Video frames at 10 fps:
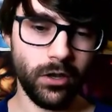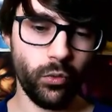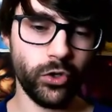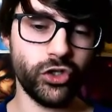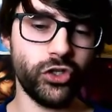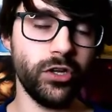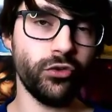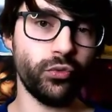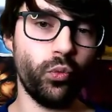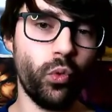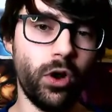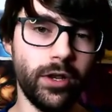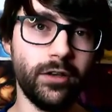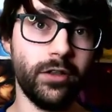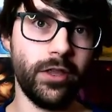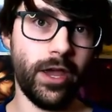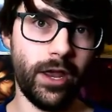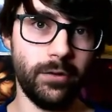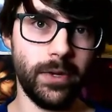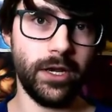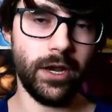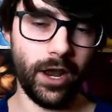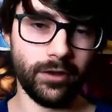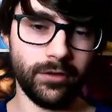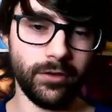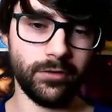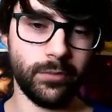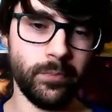which deals 1 to the enemy nexus.